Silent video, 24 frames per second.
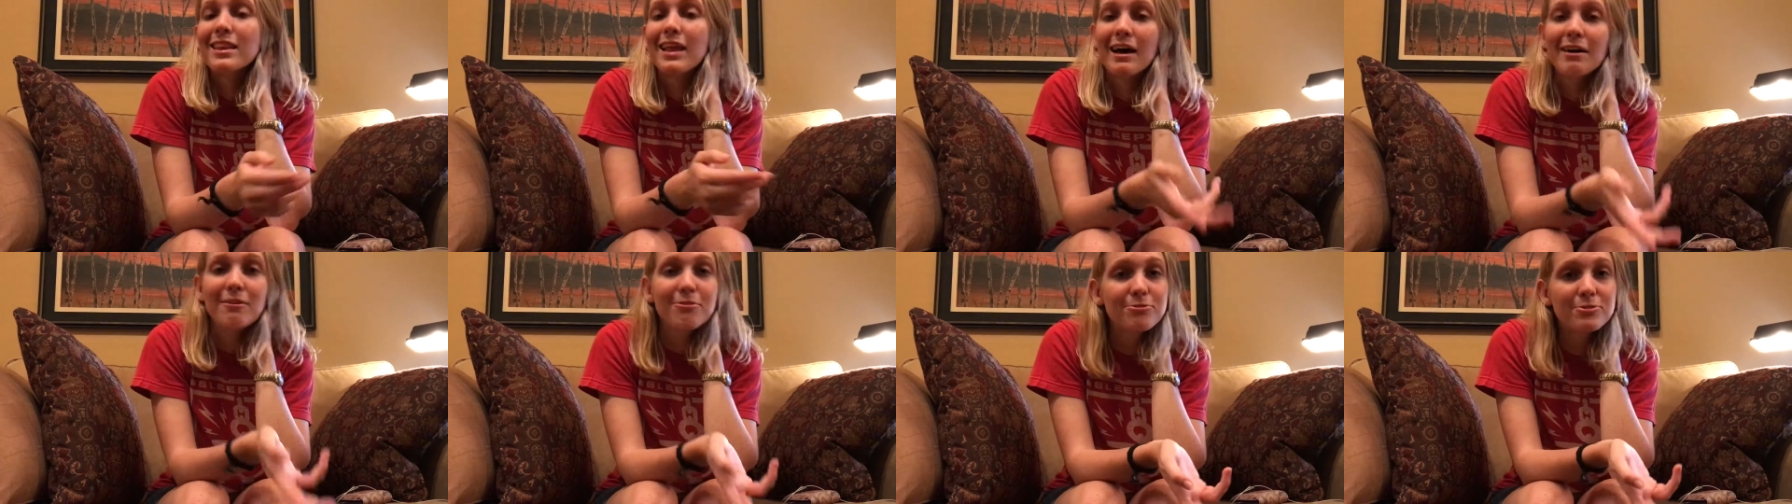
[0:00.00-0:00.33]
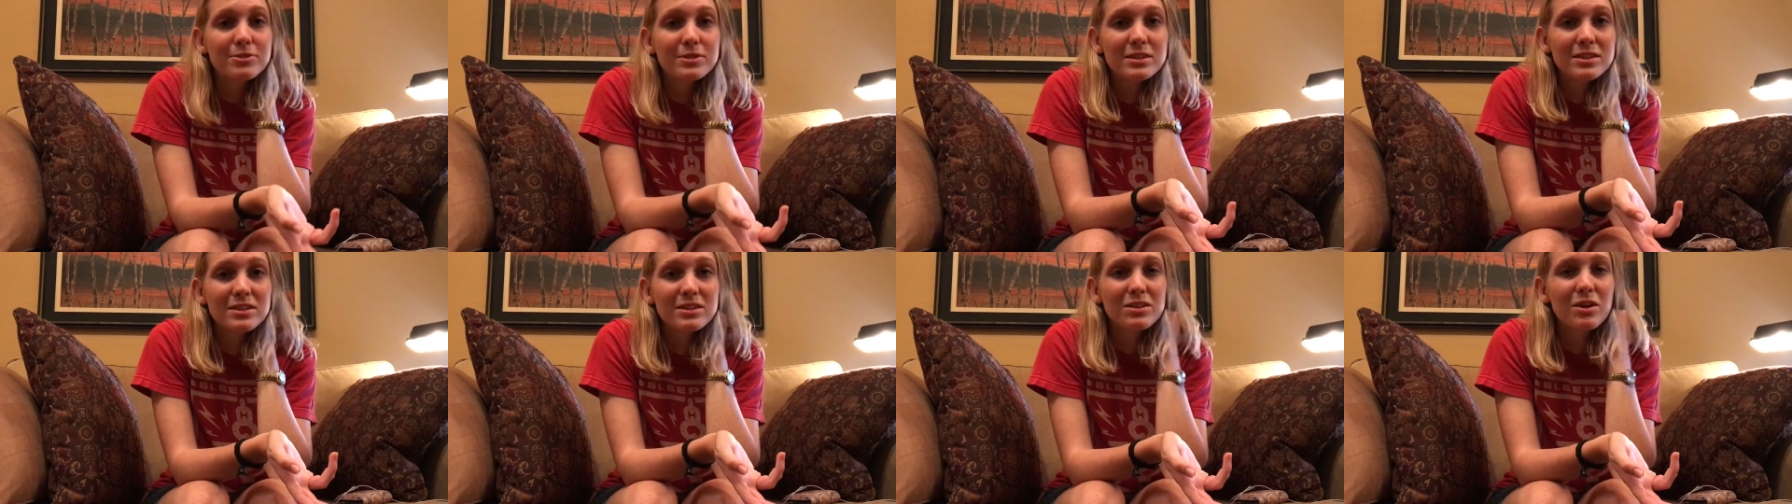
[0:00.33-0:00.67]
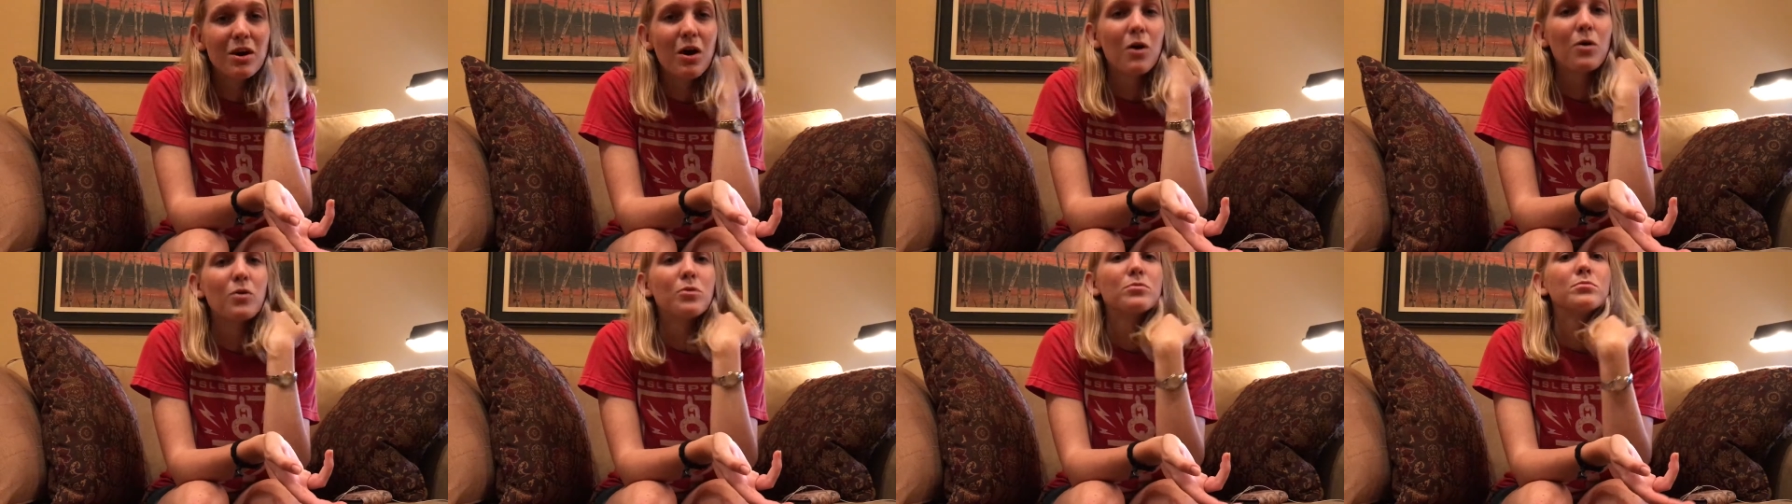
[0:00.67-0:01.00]
left
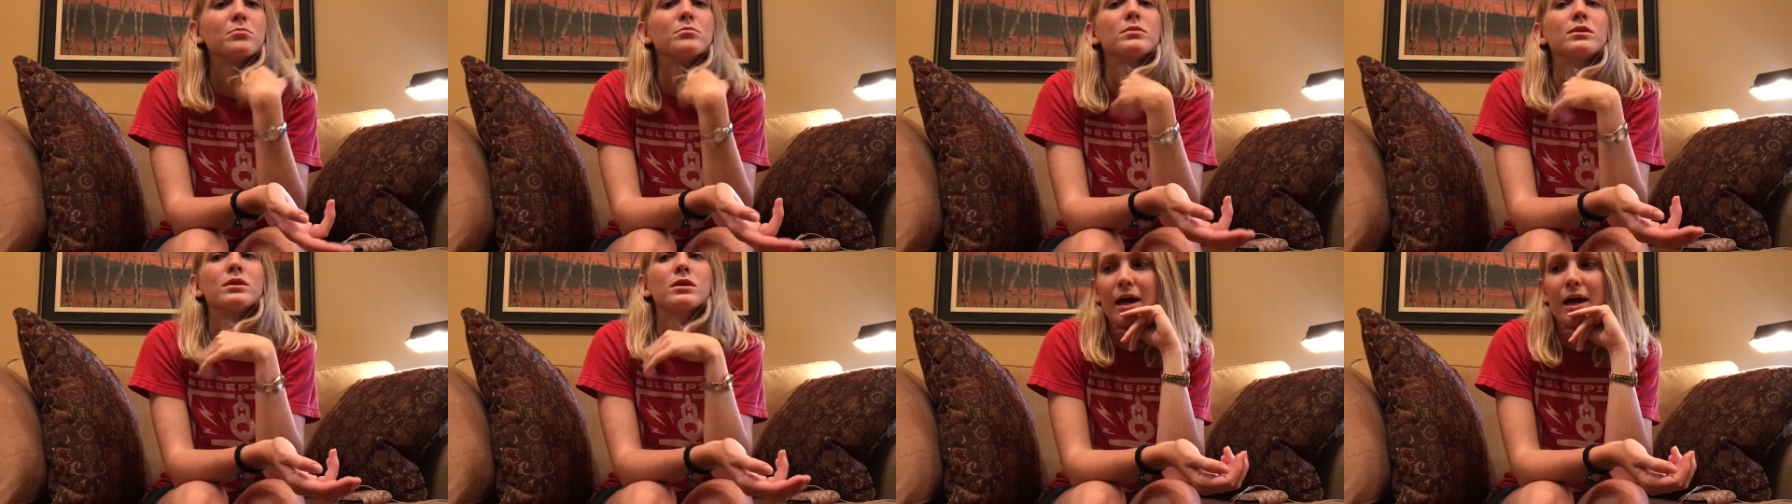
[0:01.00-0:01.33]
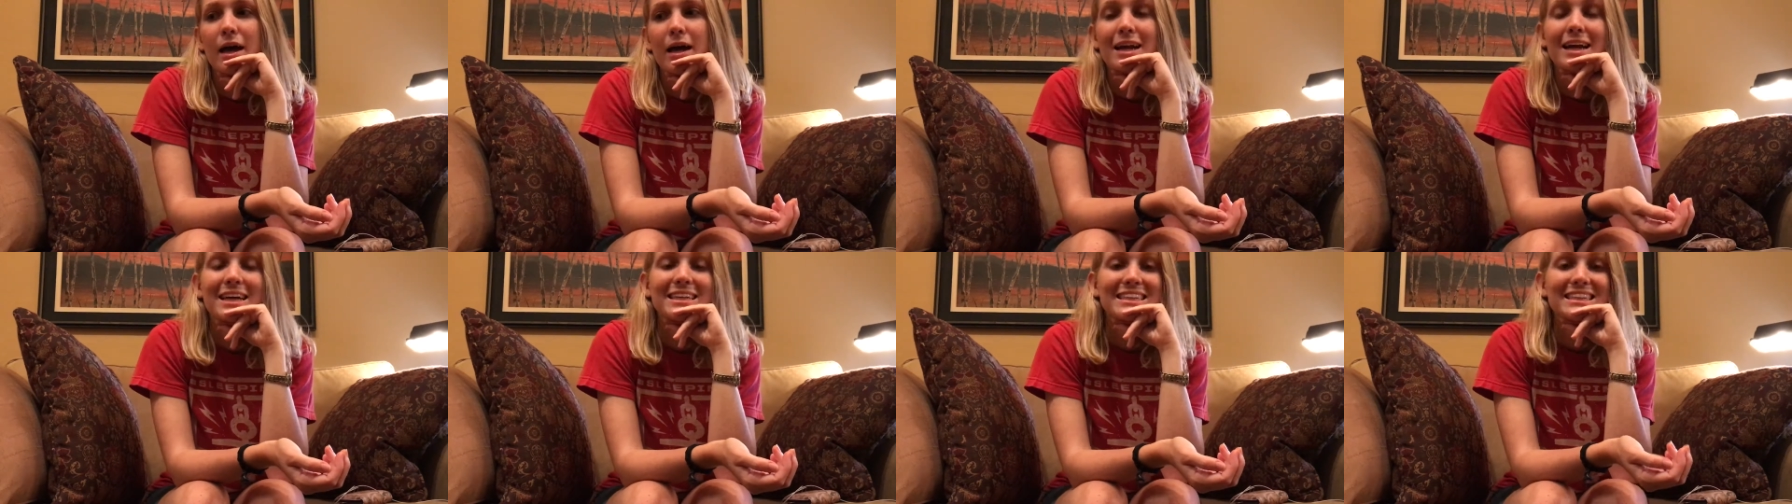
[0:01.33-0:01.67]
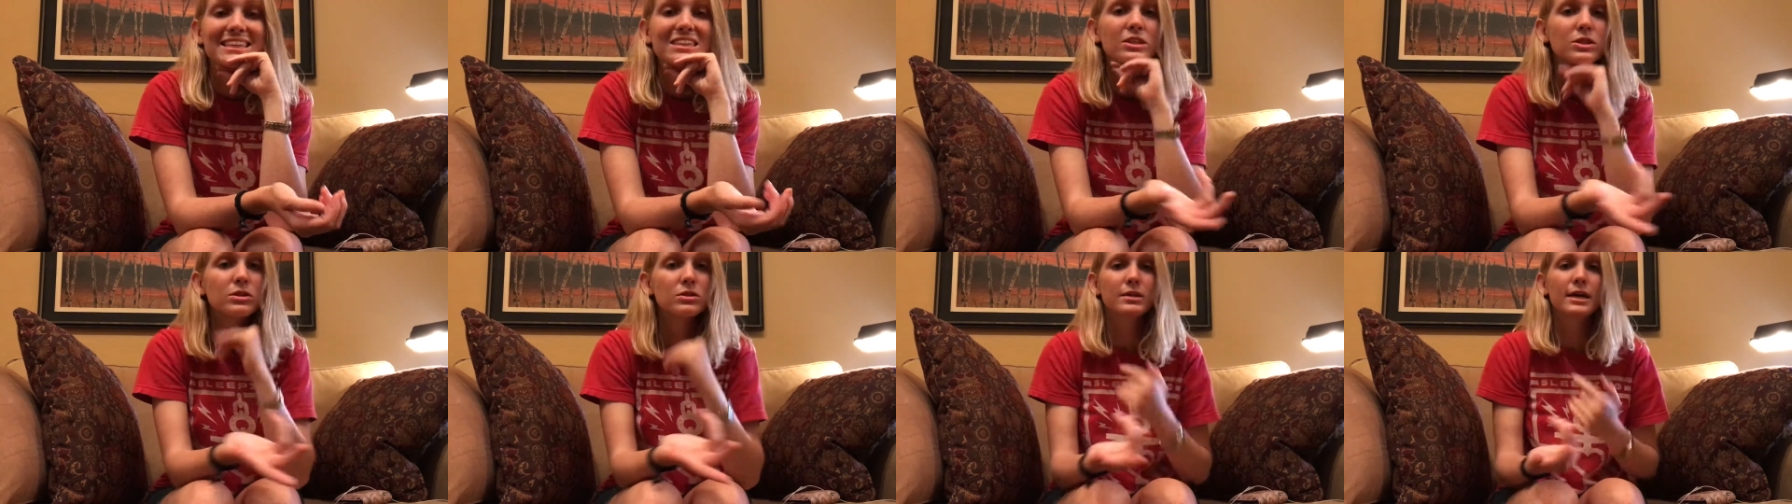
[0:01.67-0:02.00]
home and I
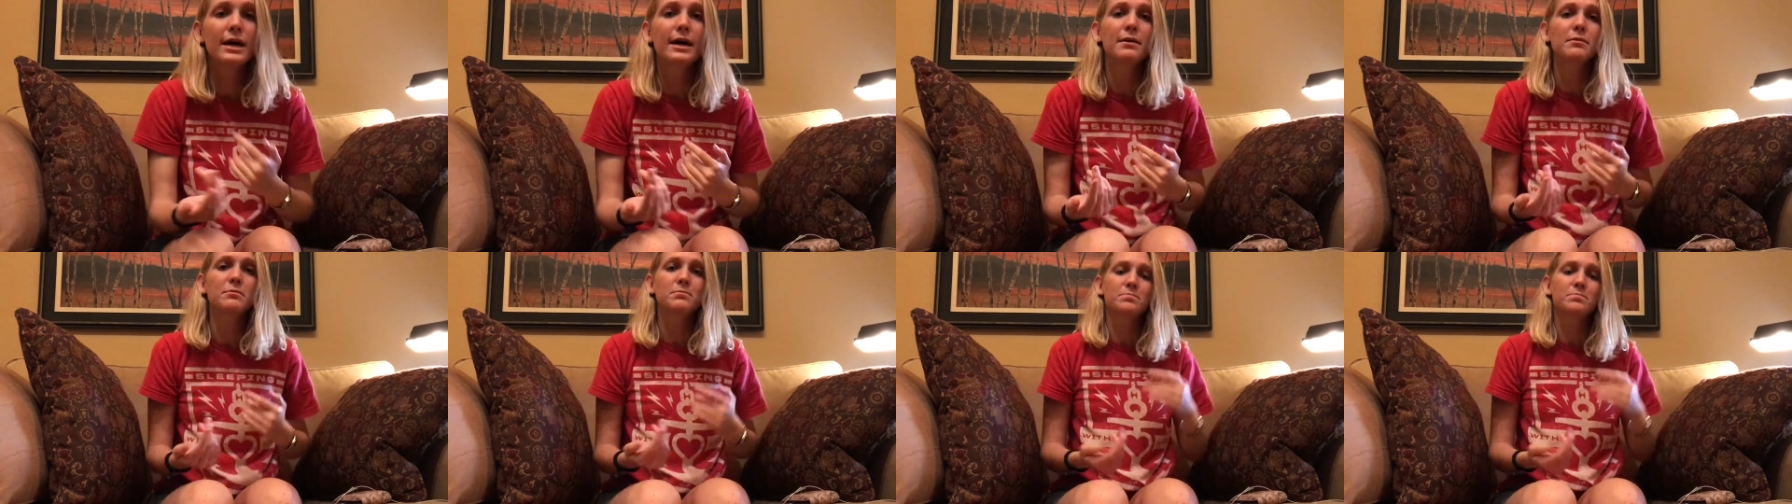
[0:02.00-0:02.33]
didn't do that.